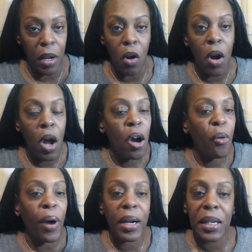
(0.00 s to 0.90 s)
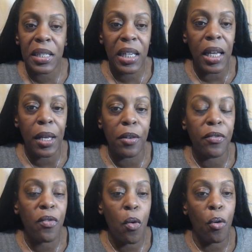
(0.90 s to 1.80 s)
right in the skillet
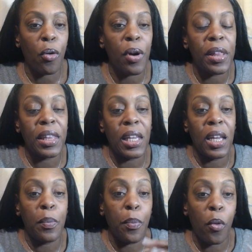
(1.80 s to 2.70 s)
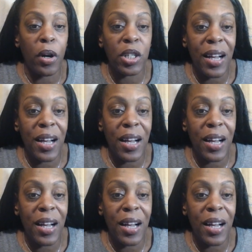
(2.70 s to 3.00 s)
for the pork chops.